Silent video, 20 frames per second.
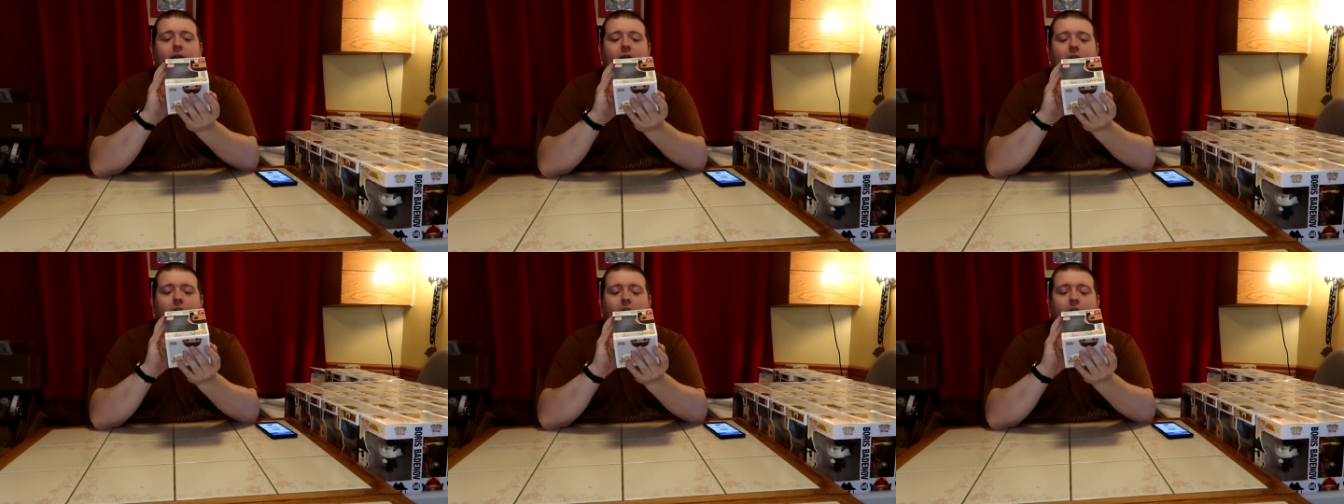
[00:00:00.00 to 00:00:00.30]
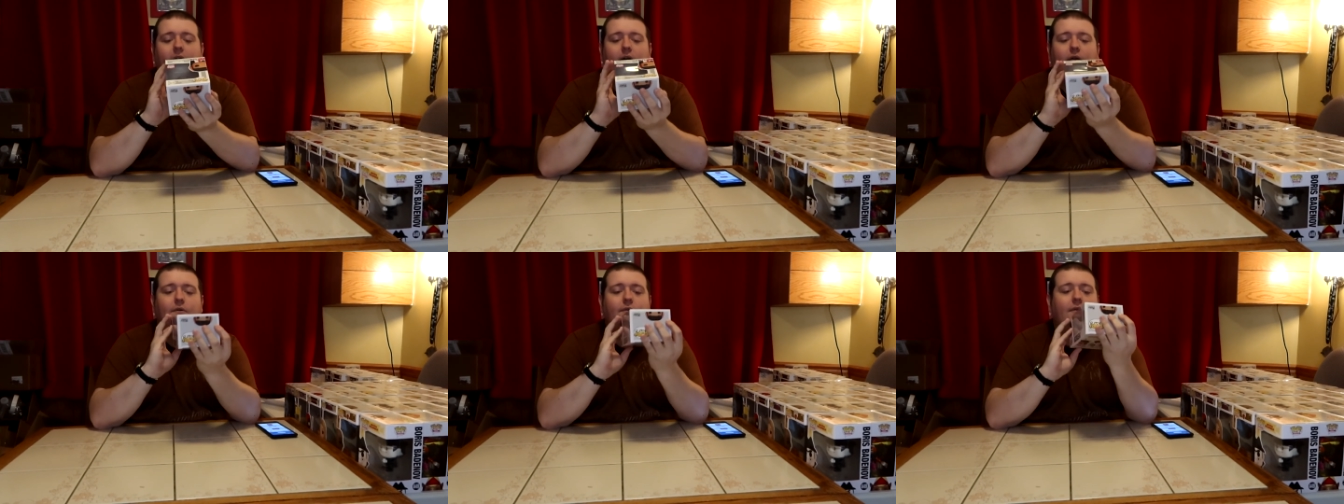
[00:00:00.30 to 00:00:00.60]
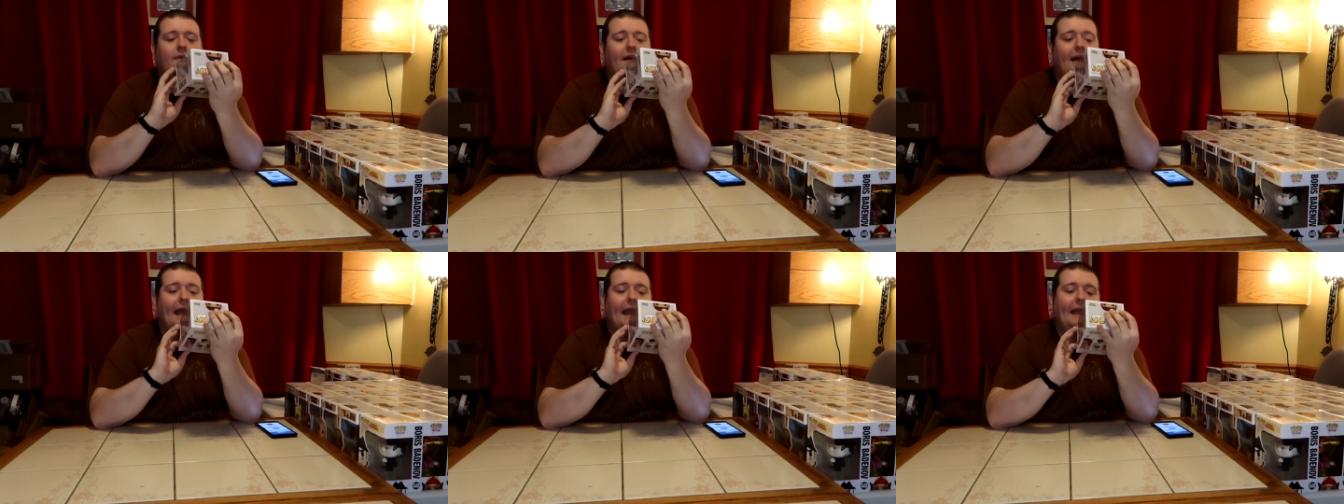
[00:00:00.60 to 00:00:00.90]
Uh,
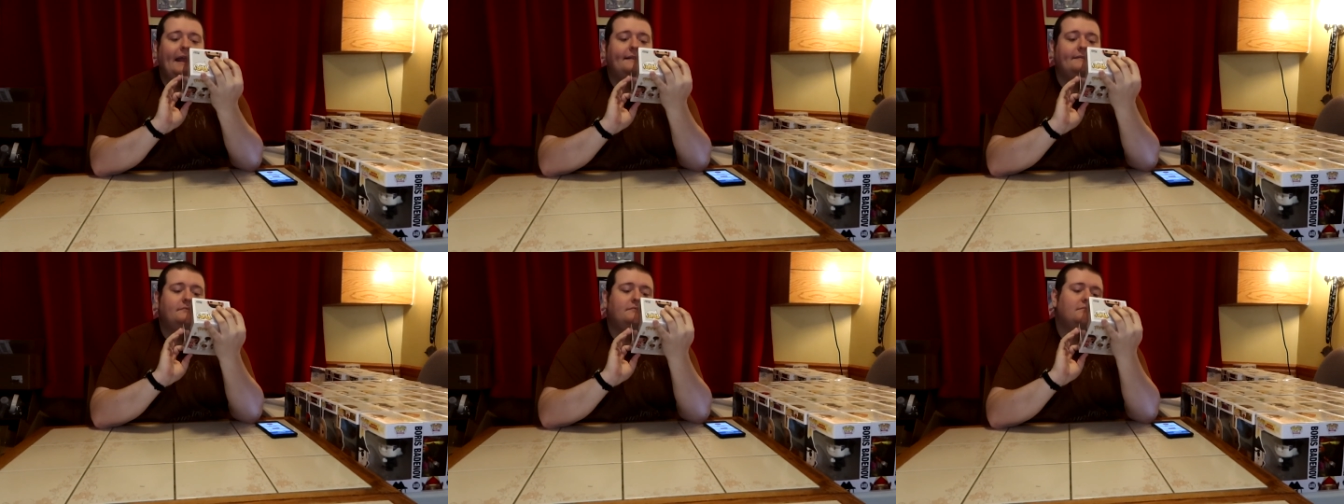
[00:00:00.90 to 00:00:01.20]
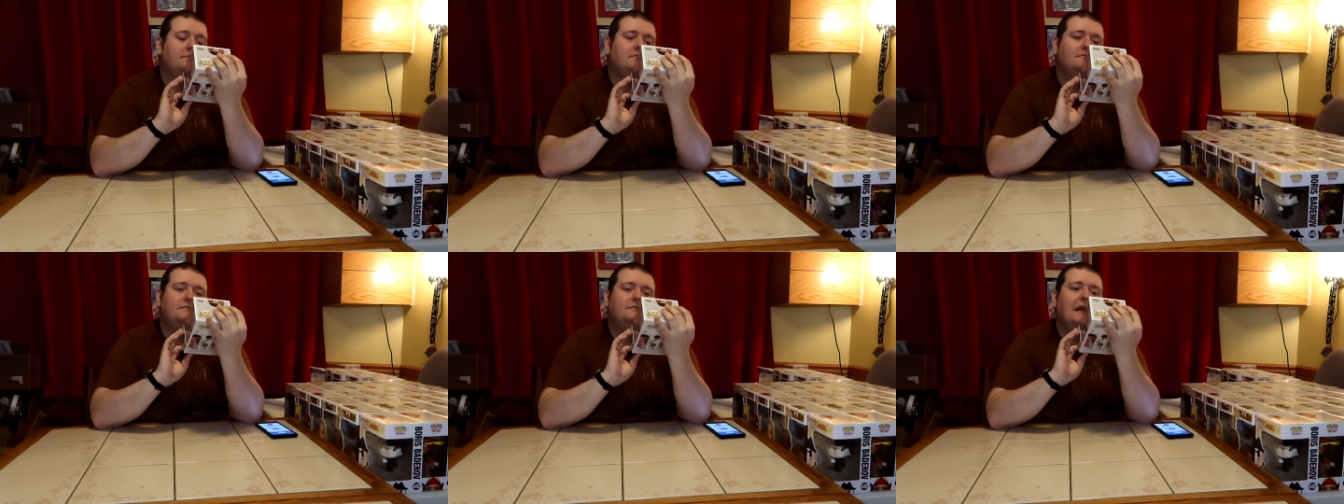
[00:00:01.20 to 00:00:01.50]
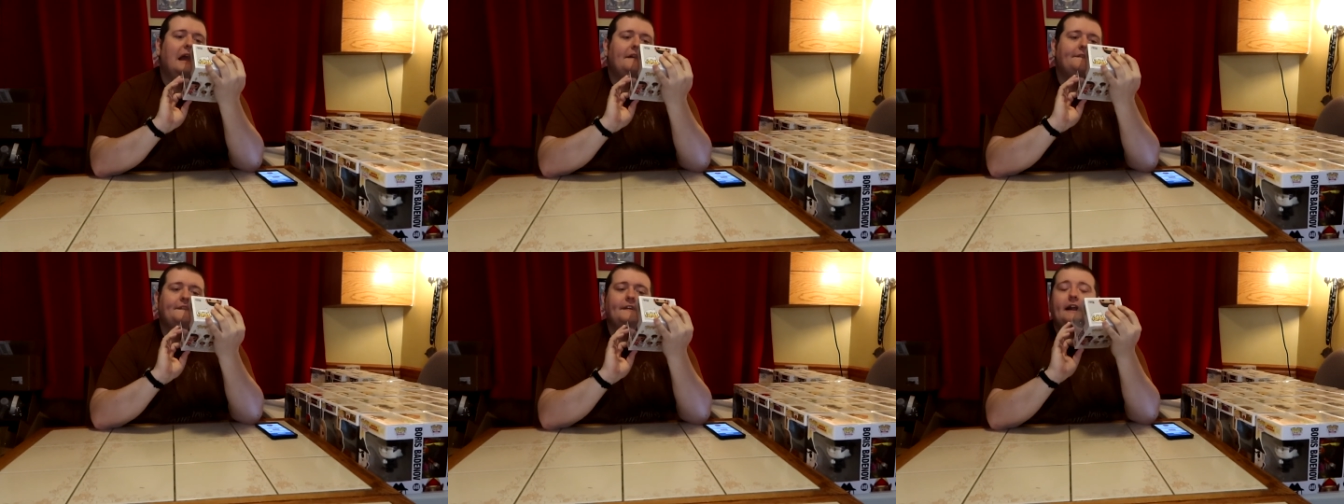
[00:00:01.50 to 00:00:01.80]

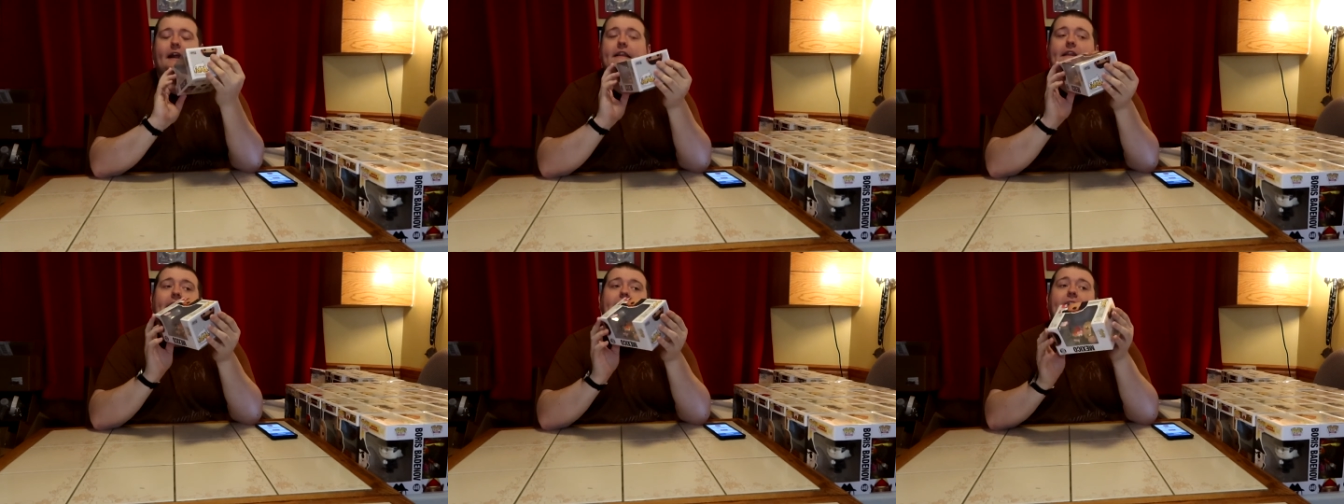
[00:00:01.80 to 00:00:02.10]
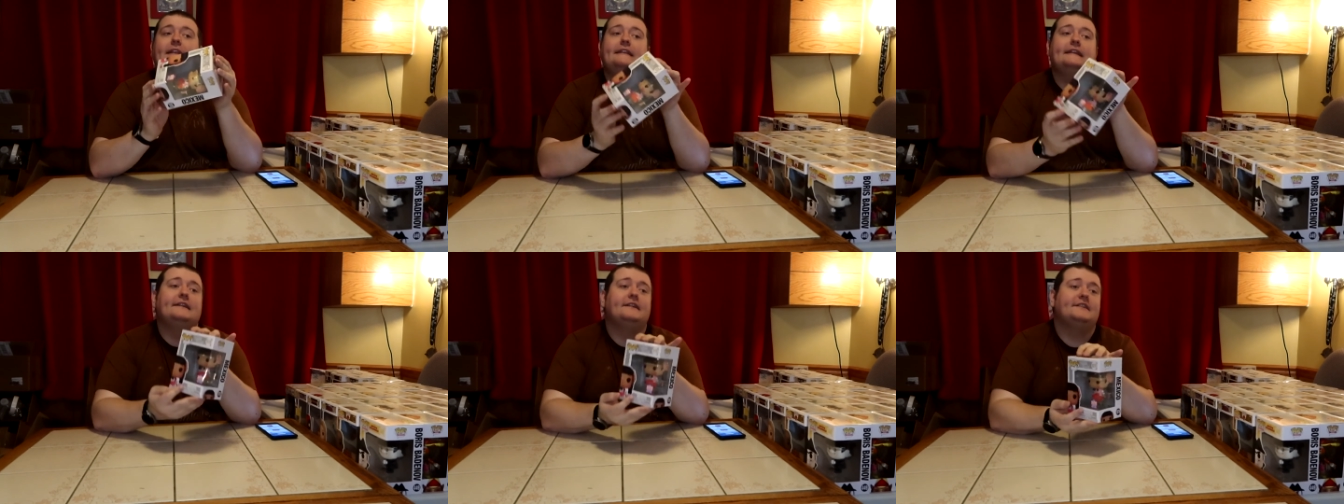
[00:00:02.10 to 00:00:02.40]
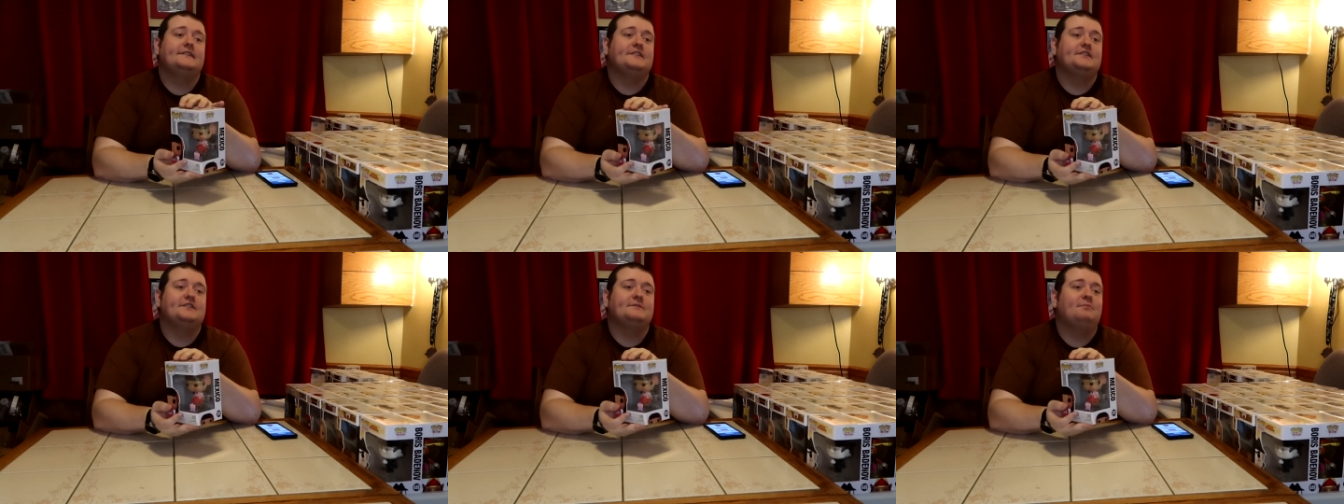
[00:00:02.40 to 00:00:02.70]
I forgot that they did
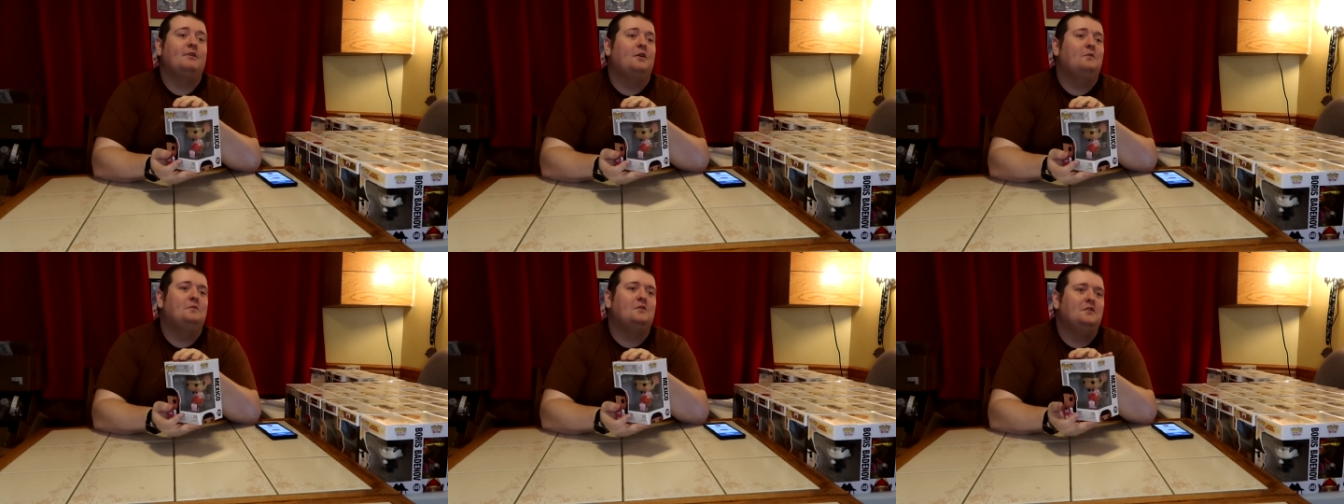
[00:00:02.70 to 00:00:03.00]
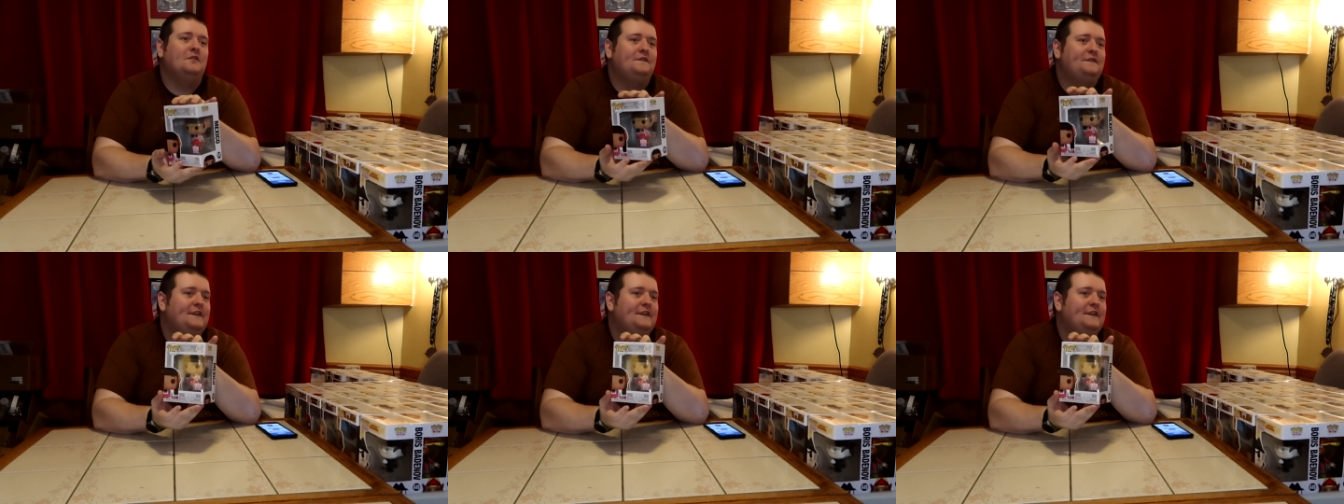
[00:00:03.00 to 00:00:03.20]
it to Small World